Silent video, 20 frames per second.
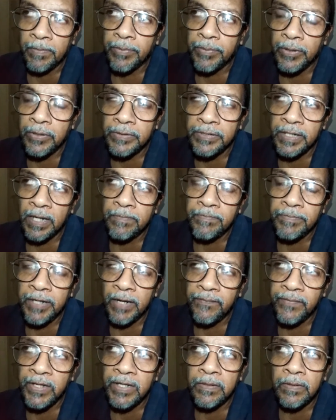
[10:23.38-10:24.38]
some
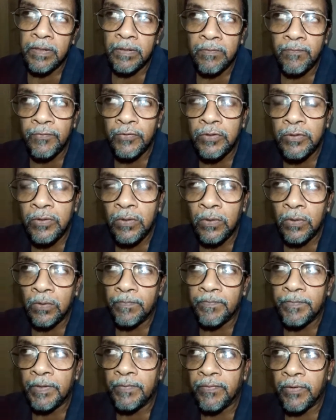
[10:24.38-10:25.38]
traffic would go
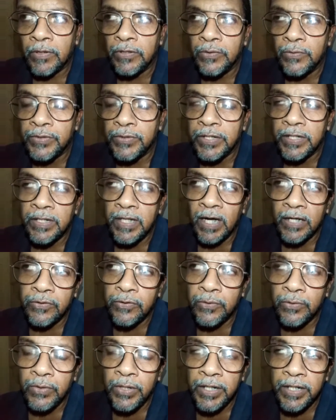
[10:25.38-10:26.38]
using the
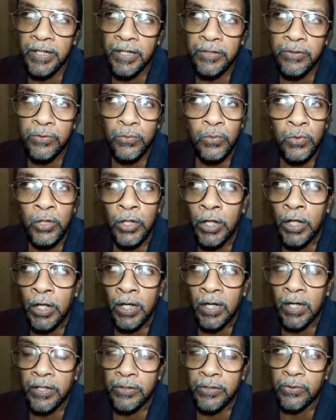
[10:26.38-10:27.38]
Athurugiriya to,
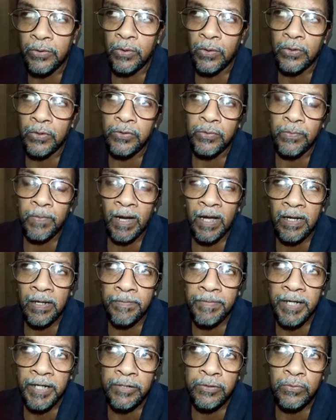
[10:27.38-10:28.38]
to
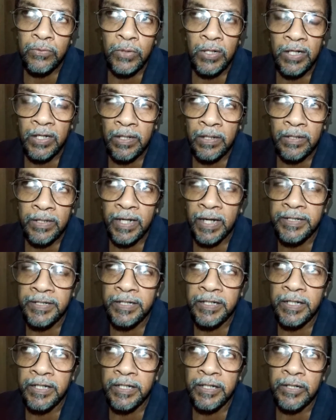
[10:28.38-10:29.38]
Malabe to
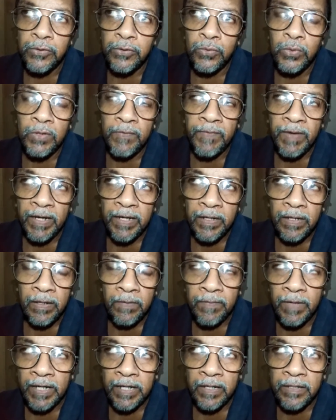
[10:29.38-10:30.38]
Rajagiriya to
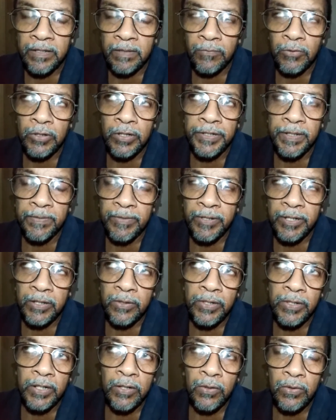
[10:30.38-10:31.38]
Vanathamulla,
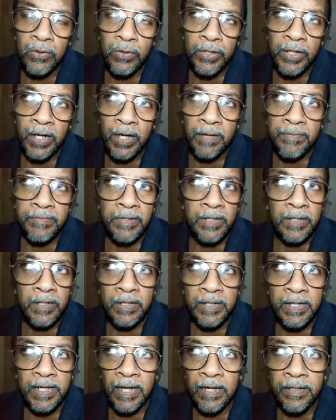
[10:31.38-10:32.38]
Dematagoda, Kolonnava,
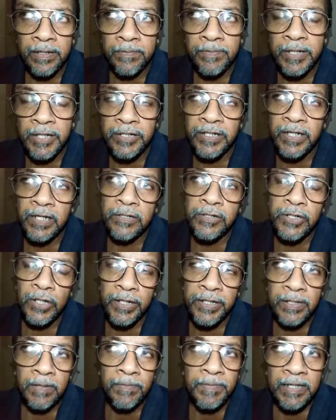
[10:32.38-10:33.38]
Kalani Bridge, and
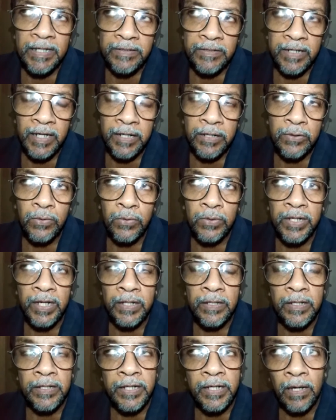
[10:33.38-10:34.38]
join the baseline road
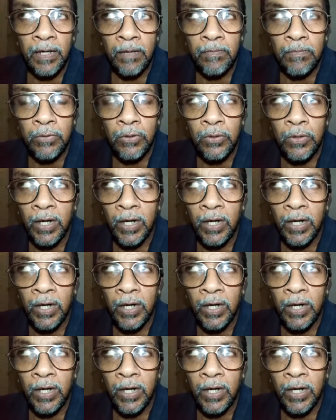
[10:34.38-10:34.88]
and the Nikambo